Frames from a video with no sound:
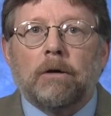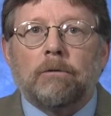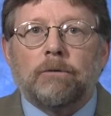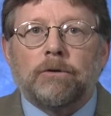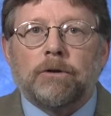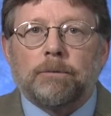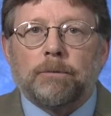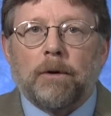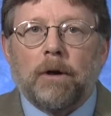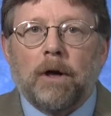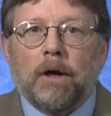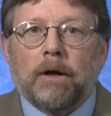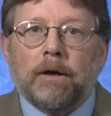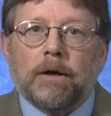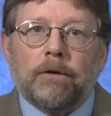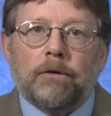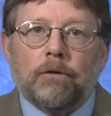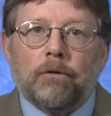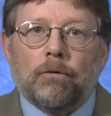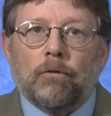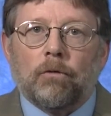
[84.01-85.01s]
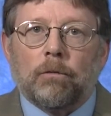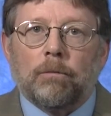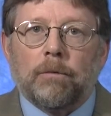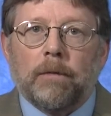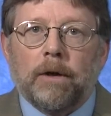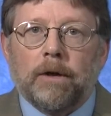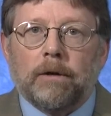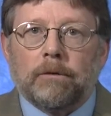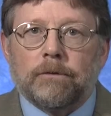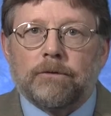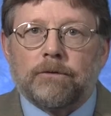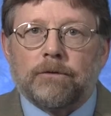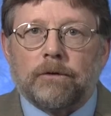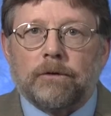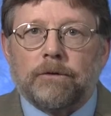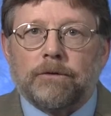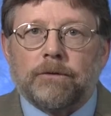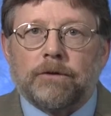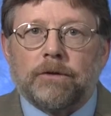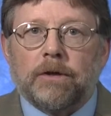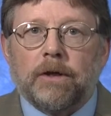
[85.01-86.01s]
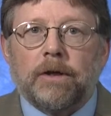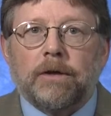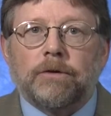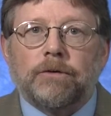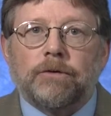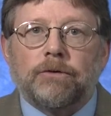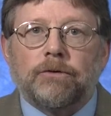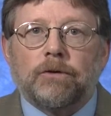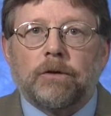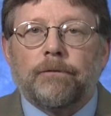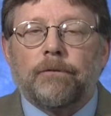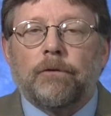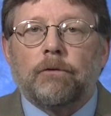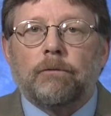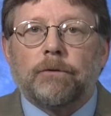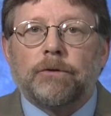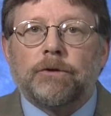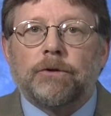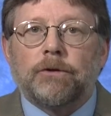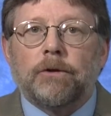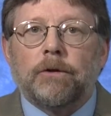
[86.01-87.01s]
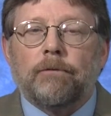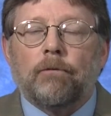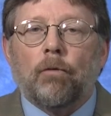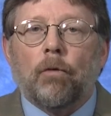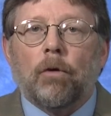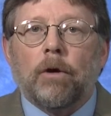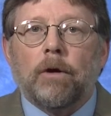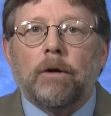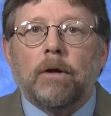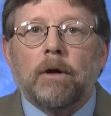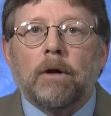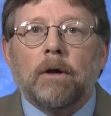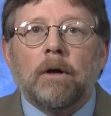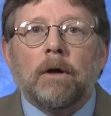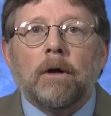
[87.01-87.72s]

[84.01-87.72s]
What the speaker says: responding to our mailed solicitations if you receive one,